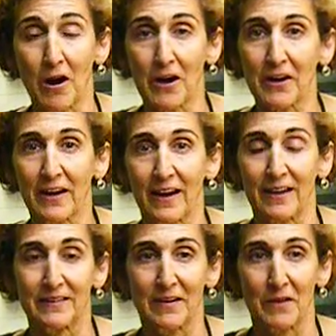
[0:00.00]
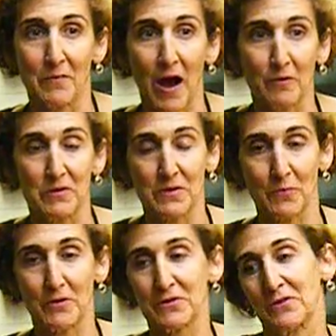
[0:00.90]
Mark, and I was
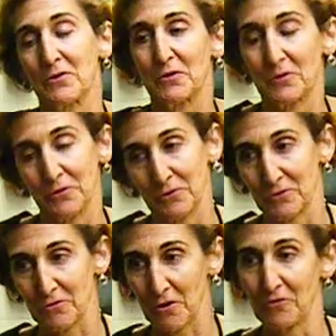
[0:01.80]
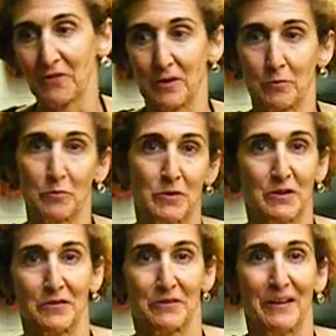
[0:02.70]
the person who drove him
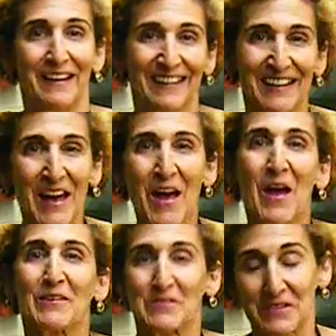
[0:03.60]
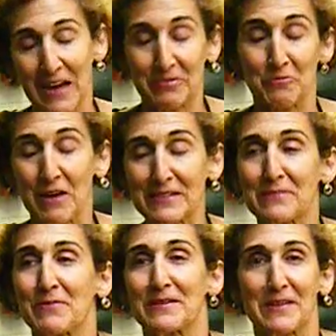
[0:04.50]
to get the
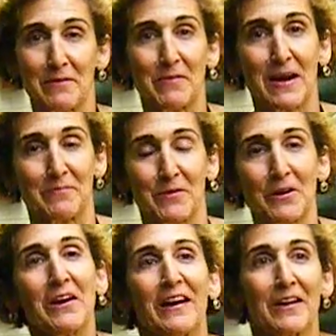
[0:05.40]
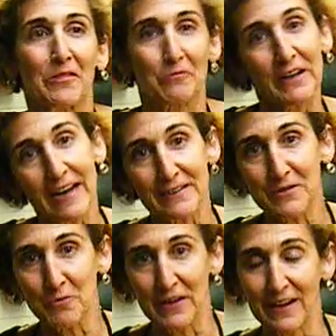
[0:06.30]
recipes on paper. 3
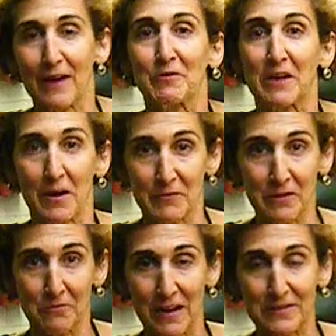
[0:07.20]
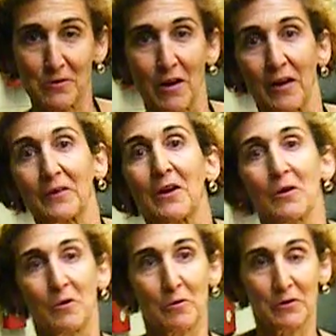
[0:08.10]
days a week I would come to the restaurant.
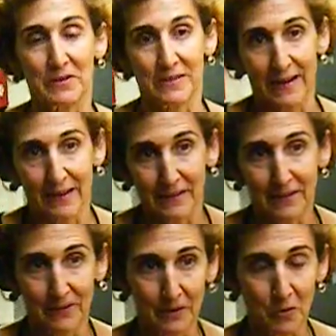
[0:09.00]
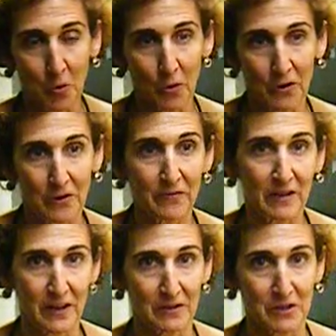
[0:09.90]
We would stand in a little corner
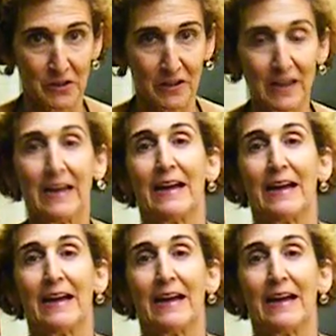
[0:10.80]
of the kitchen.